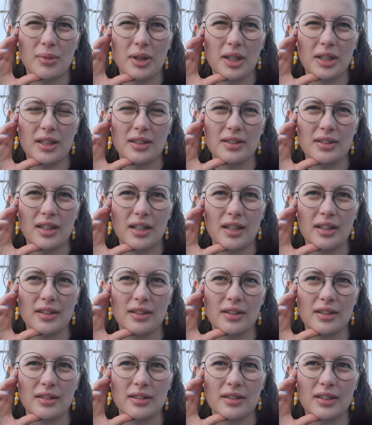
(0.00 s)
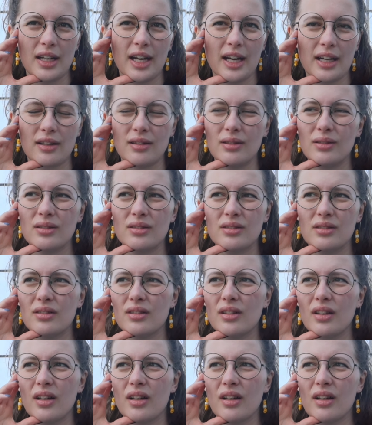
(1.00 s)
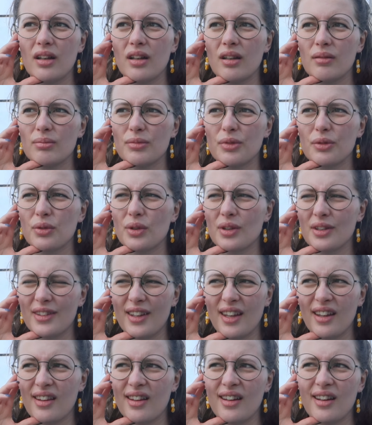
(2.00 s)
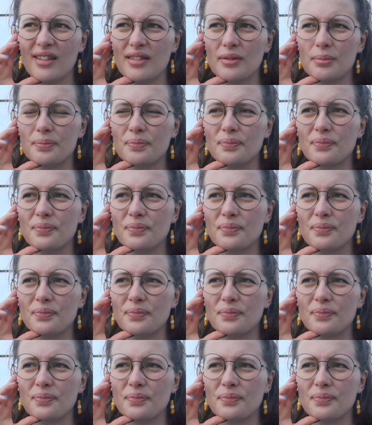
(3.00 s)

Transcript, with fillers: I get kind of knackered um, if you can say that